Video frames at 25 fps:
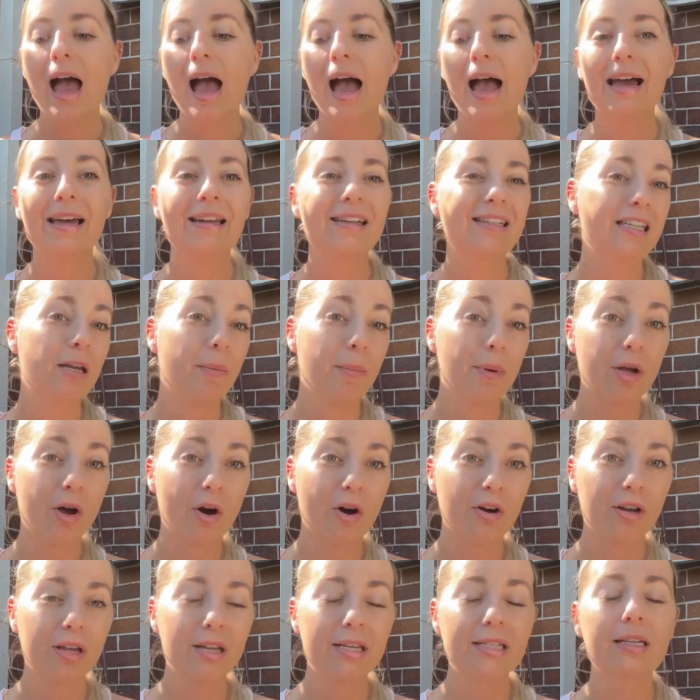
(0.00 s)
And to be
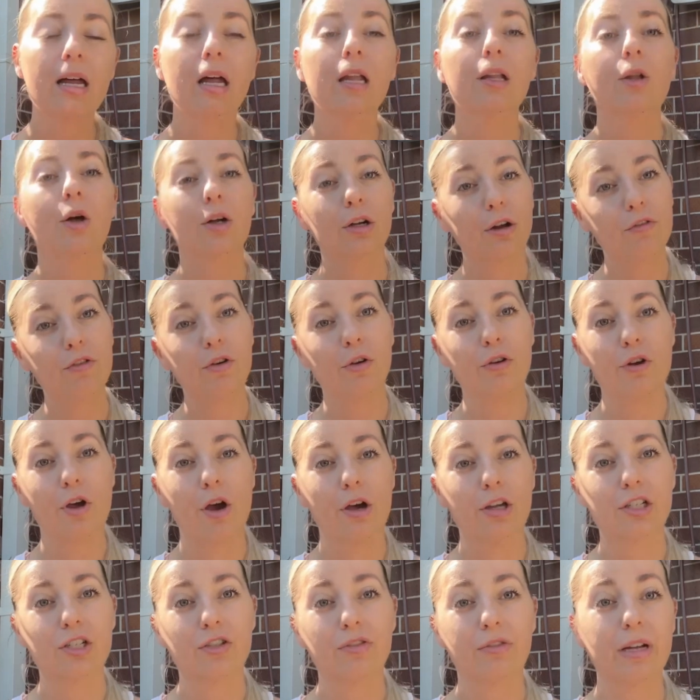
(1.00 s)
honest, a lot of your
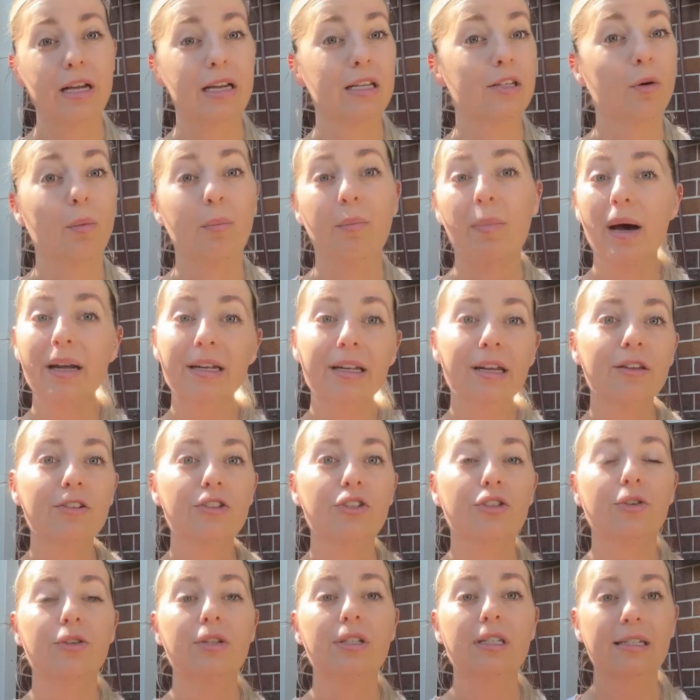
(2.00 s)
nurseries or Bunnings
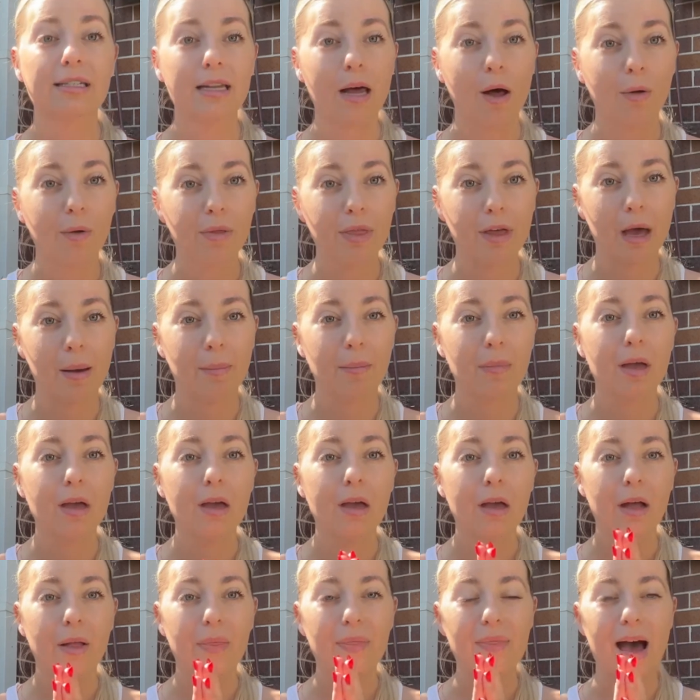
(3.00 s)
should sell them
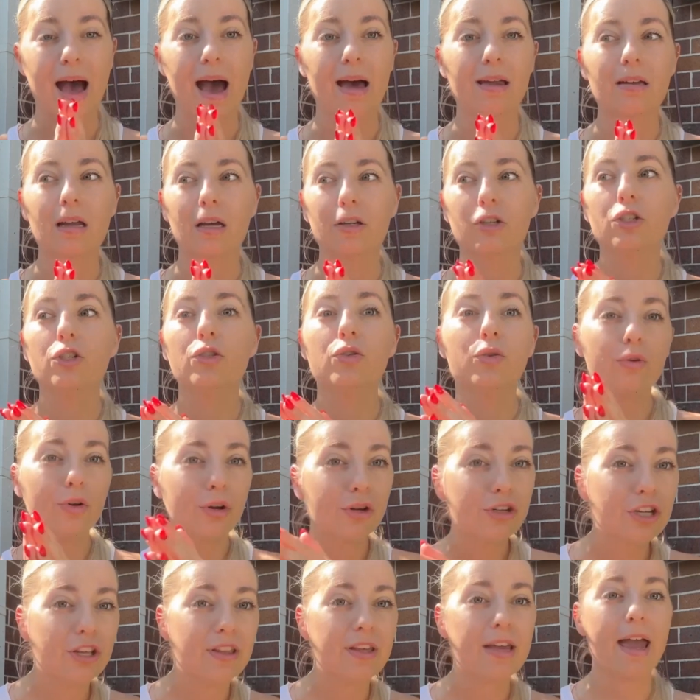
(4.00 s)
that are suited
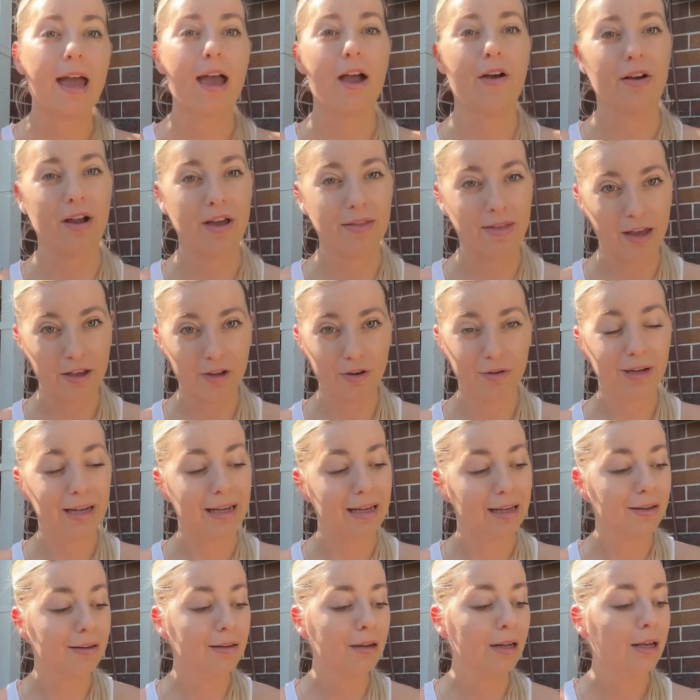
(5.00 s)
to the area that you're
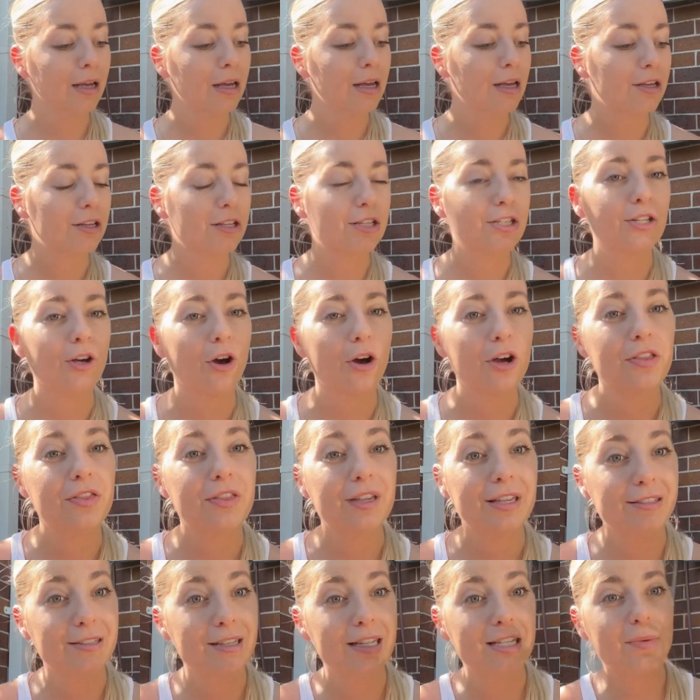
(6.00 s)
in. So
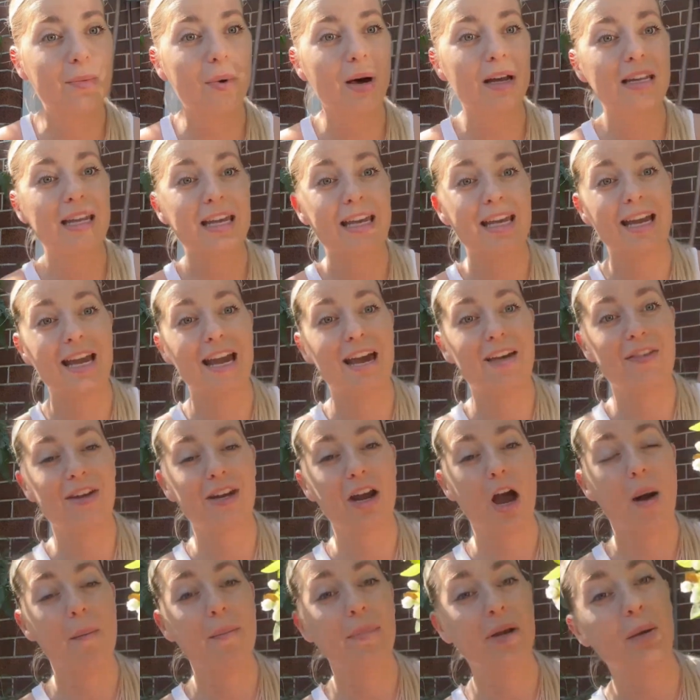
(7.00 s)
this is one here that
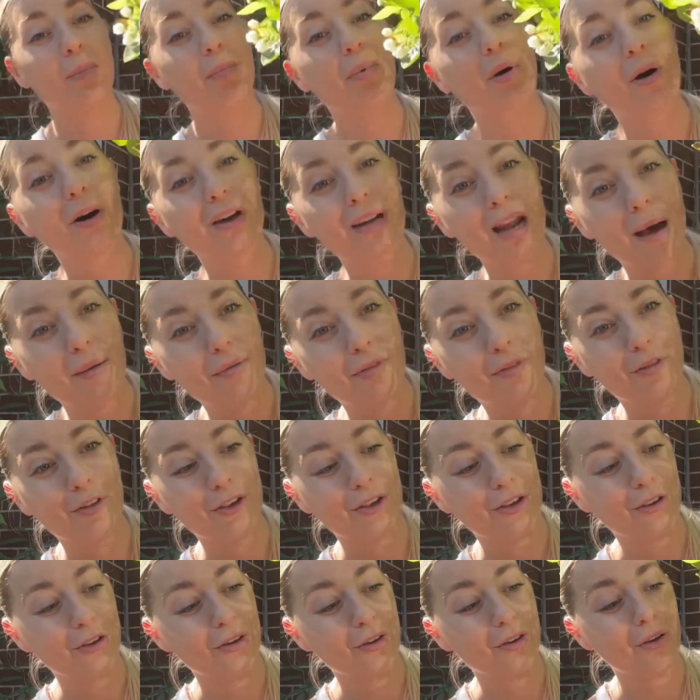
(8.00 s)
I'm going to pot up for
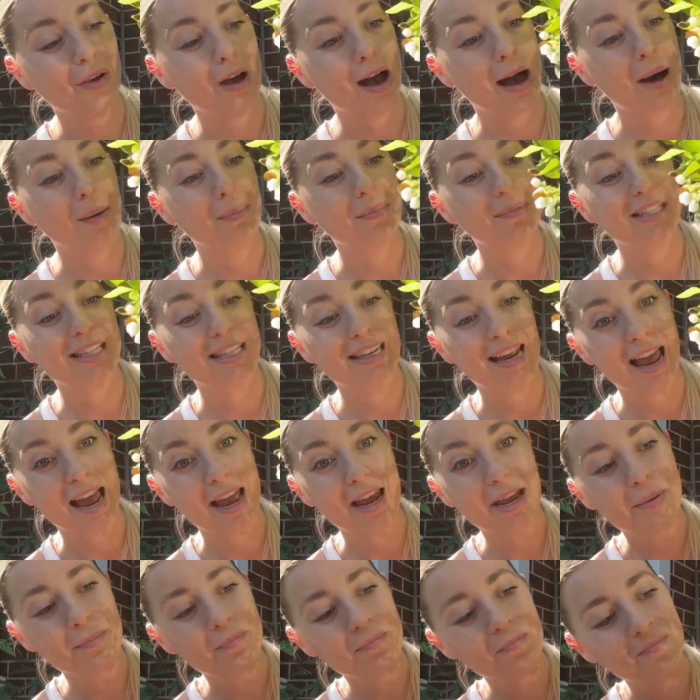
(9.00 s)
you
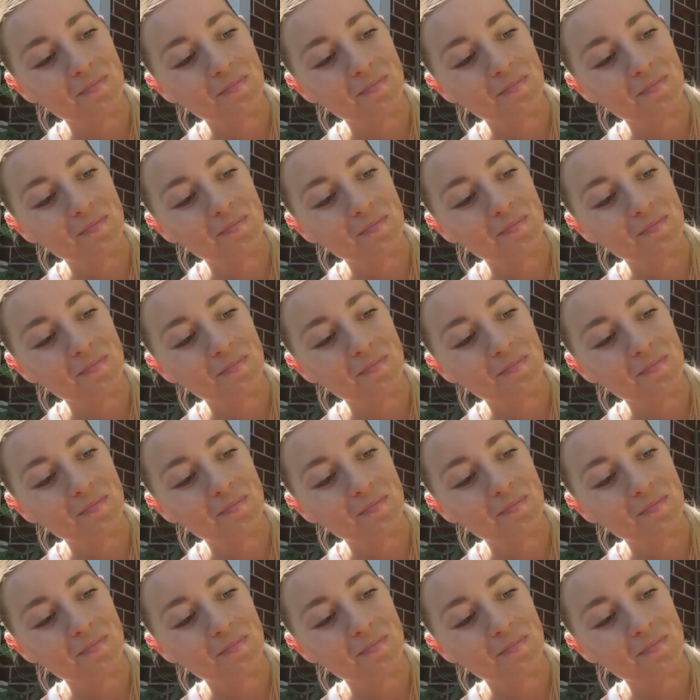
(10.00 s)
today.